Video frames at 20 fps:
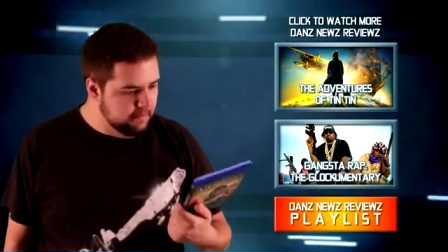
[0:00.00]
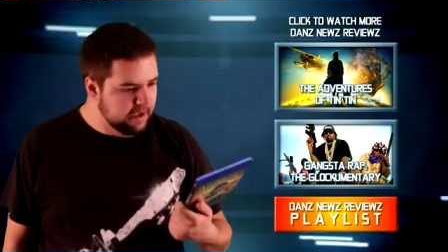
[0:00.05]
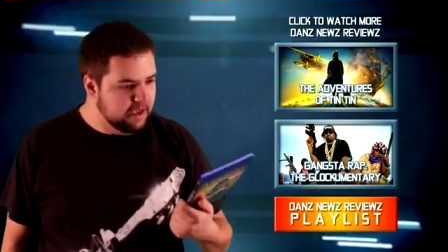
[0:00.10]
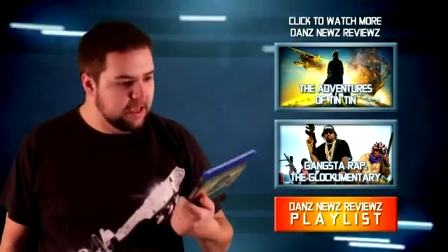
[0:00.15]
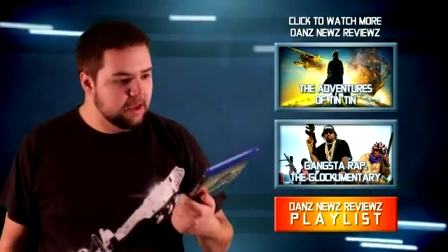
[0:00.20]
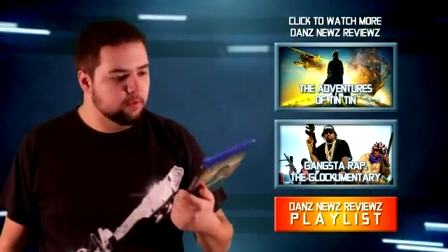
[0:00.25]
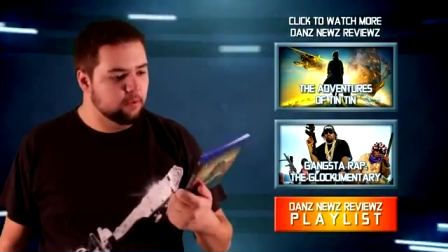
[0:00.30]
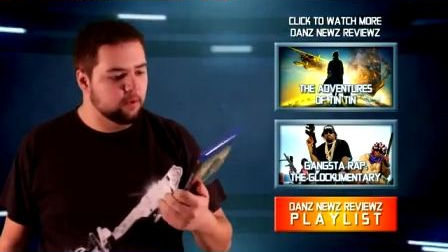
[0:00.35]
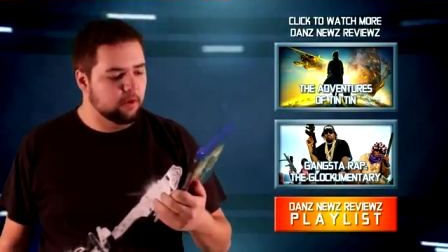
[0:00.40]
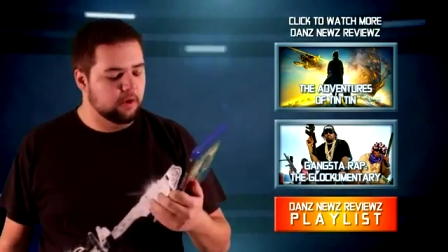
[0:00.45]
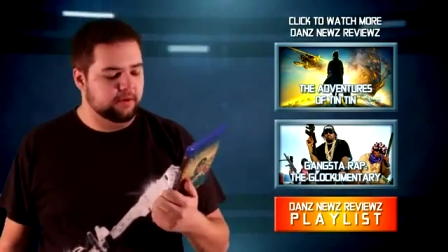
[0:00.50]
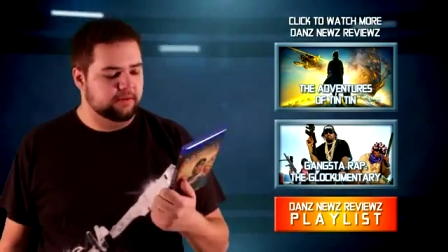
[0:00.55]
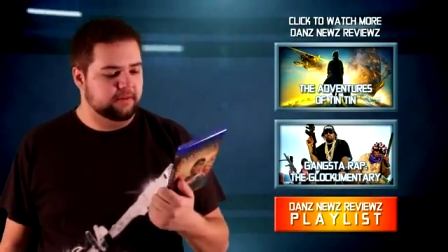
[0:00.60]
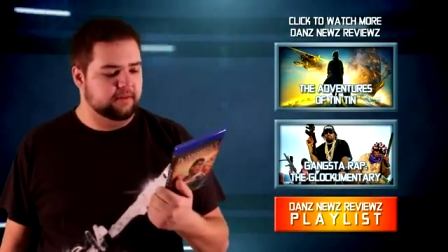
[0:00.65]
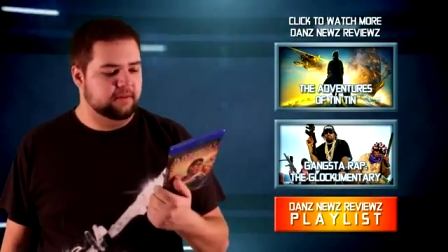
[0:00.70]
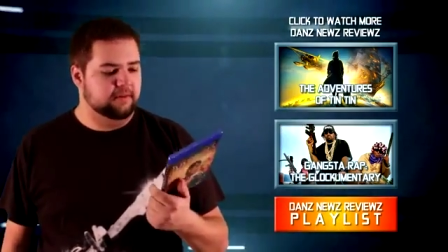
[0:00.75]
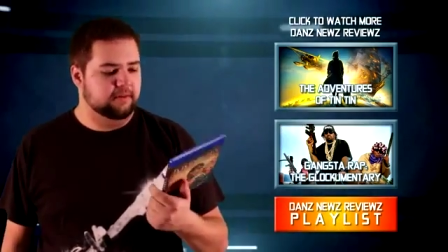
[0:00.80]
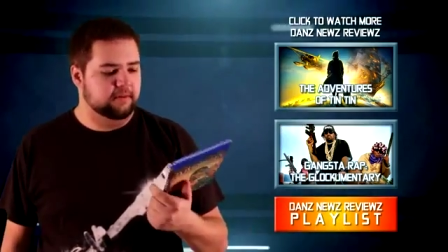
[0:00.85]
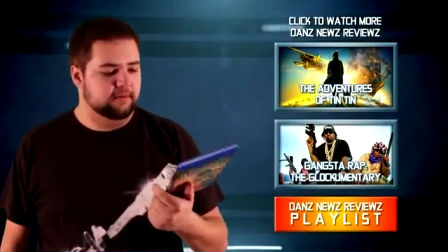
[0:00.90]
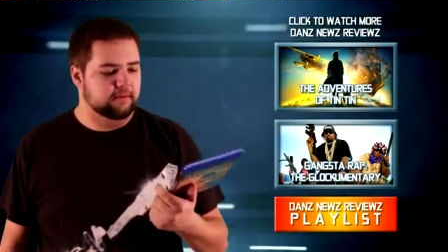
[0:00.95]
Mickey
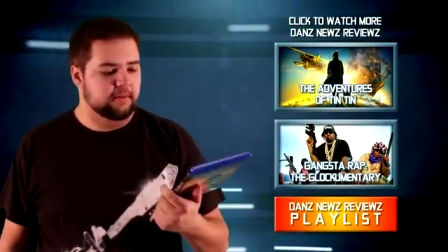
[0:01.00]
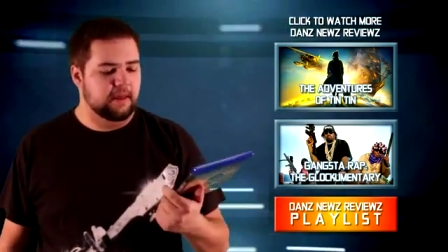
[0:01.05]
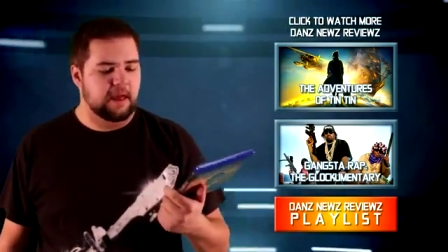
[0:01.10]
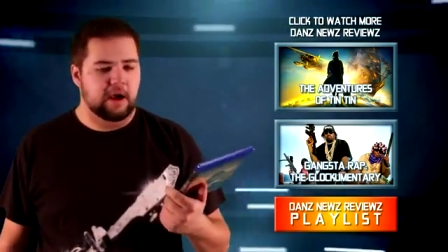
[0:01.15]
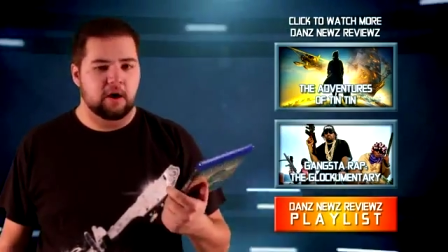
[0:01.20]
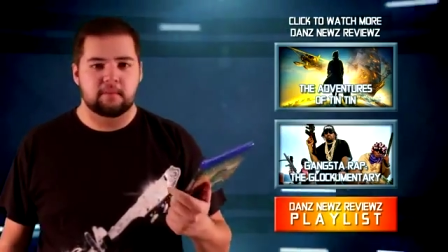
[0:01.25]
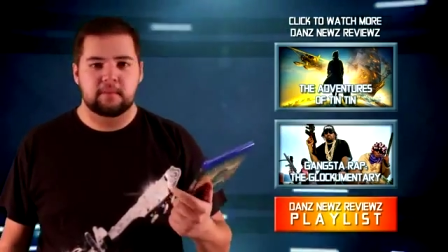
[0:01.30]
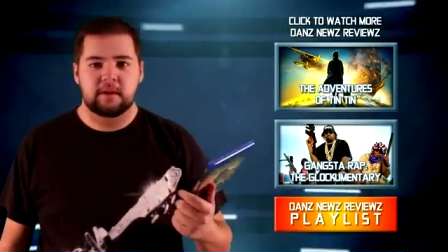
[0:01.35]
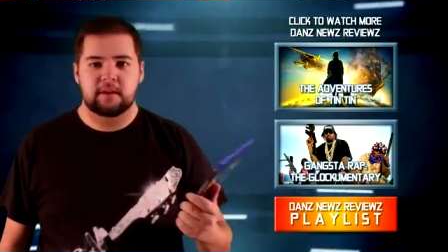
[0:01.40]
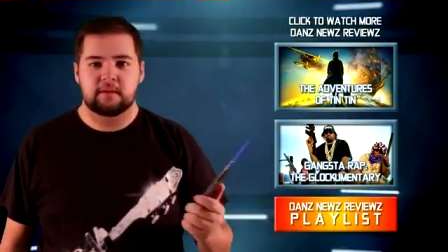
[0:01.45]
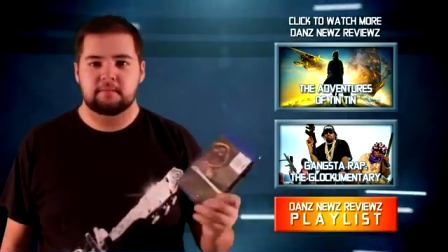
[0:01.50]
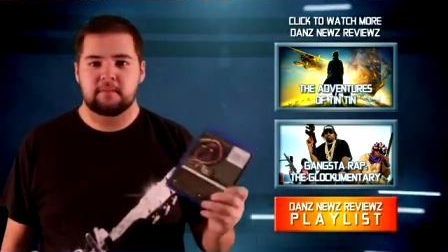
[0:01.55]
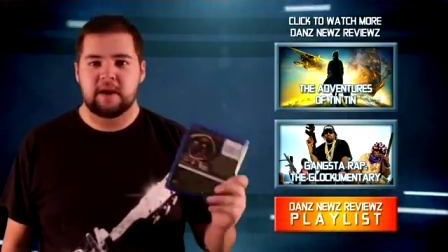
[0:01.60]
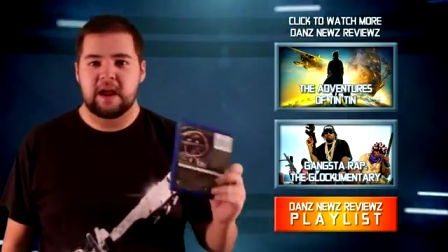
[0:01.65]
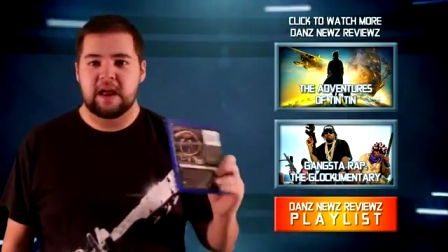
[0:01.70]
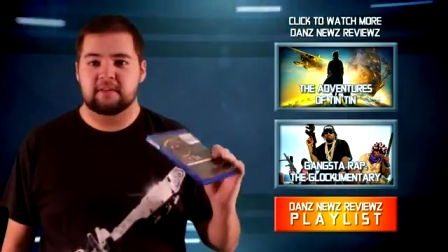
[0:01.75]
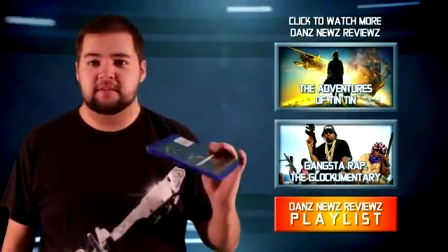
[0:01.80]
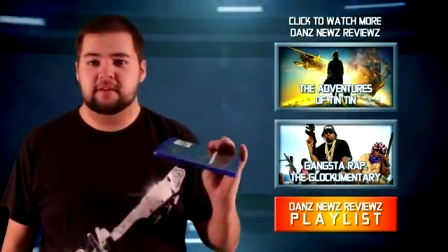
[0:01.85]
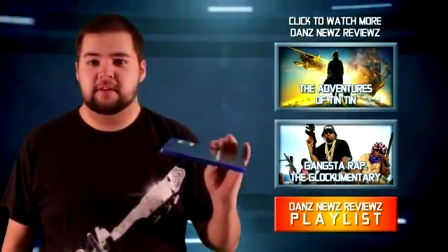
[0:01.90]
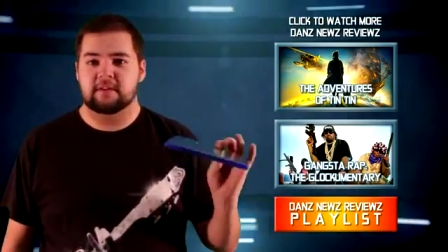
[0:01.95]
Rourke's helmet
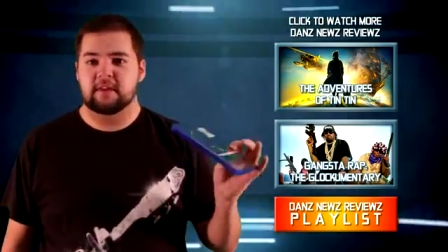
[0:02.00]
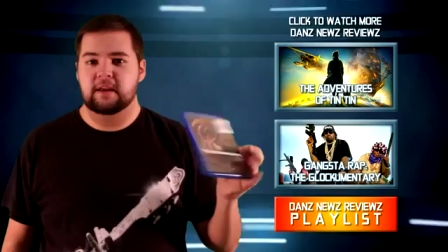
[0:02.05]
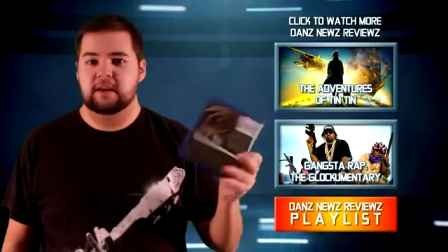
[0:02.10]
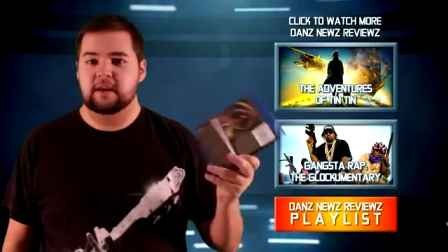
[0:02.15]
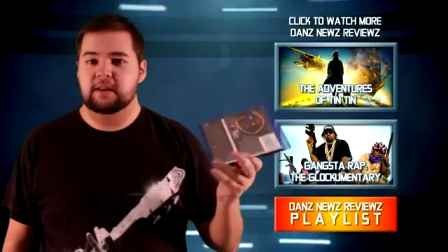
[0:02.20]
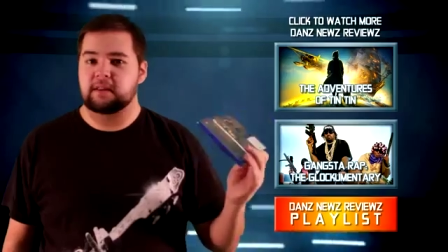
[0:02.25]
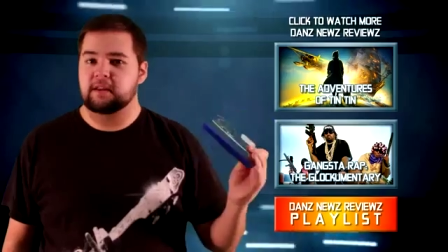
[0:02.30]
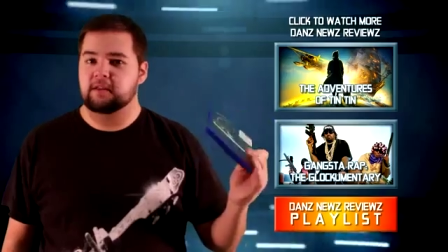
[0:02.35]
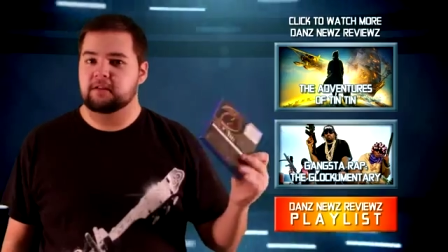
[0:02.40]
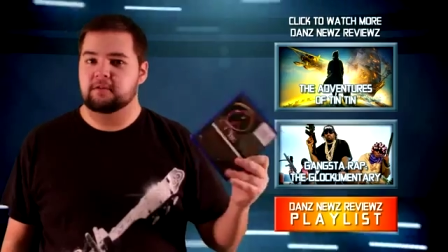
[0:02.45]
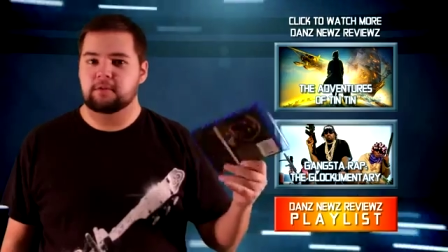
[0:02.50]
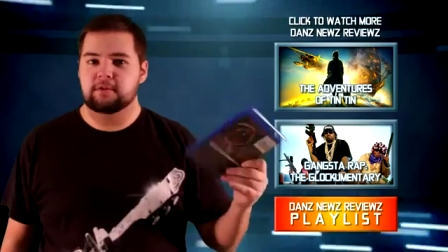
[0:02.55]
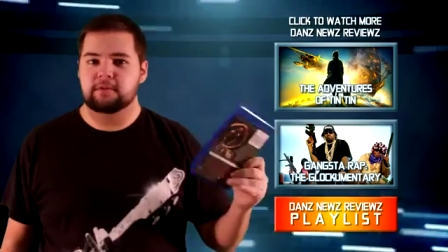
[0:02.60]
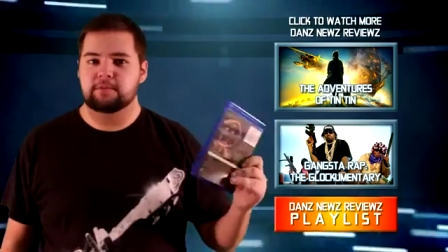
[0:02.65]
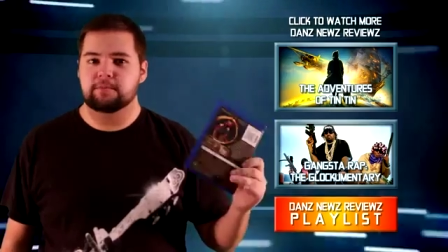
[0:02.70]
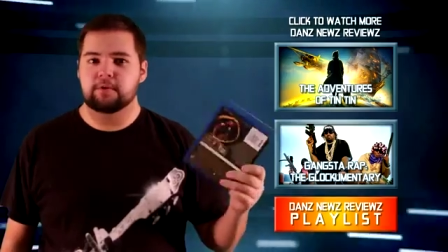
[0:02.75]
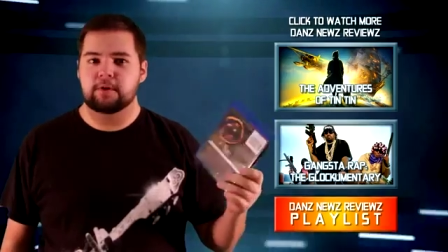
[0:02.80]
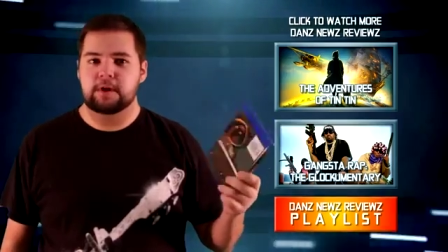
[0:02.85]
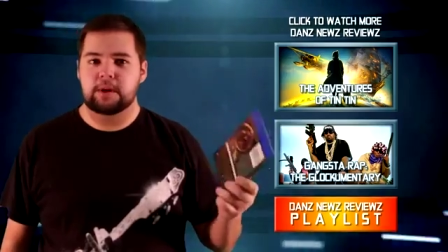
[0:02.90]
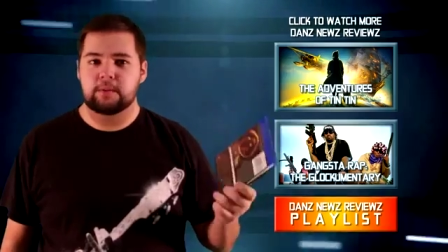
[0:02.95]
mask thing in this was
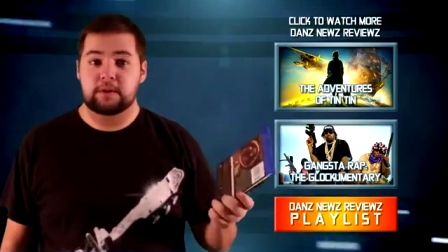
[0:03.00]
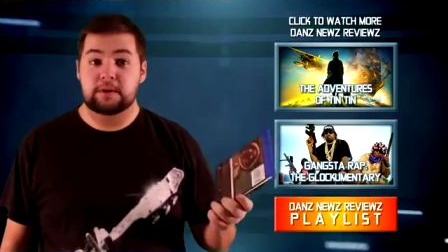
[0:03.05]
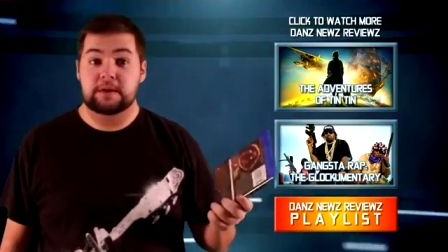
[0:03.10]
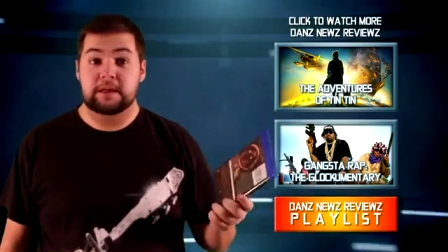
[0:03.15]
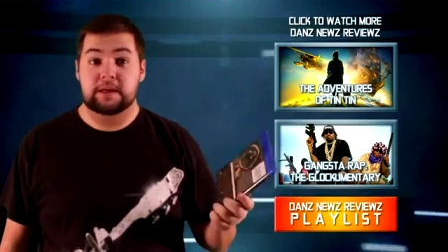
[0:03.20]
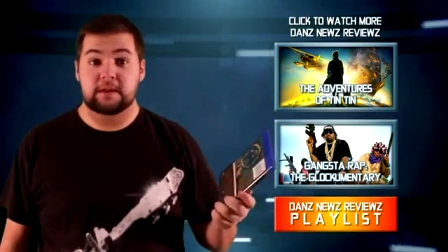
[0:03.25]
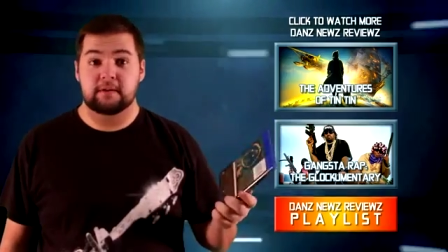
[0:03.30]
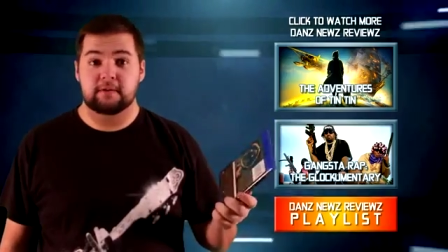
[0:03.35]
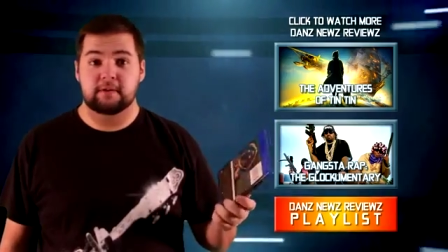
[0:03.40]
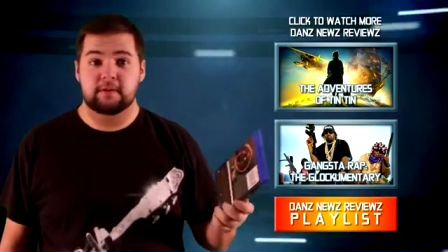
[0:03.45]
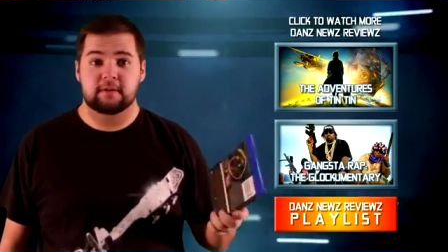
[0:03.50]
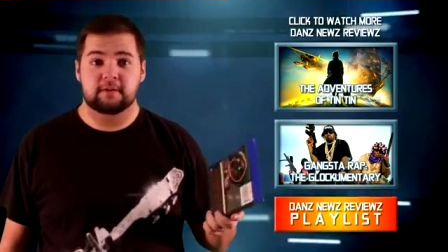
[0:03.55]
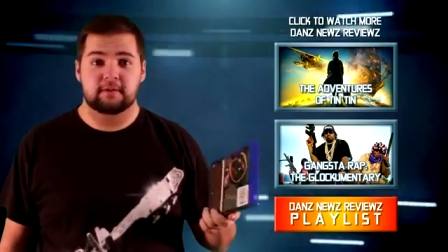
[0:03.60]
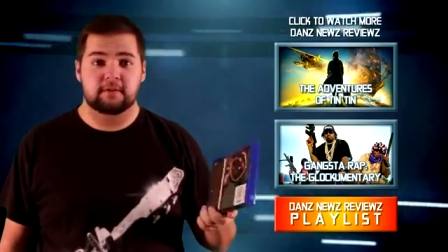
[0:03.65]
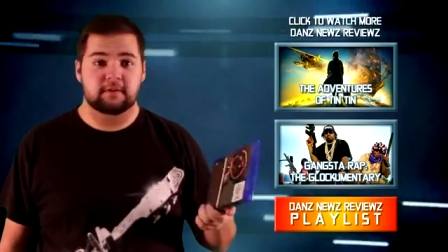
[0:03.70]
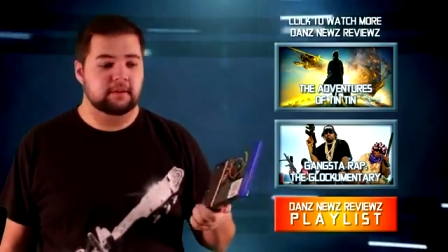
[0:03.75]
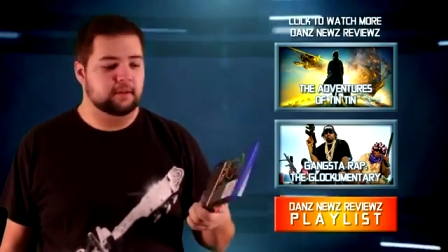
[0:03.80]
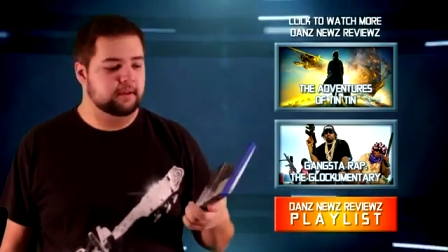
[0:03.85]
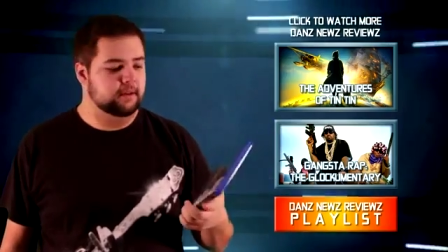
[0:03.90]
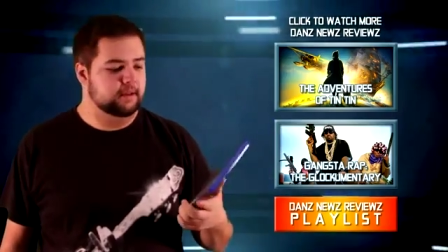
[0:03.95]
pretty
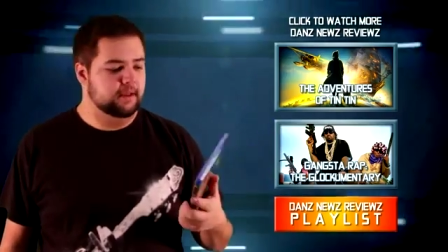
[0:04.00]
ridiculous.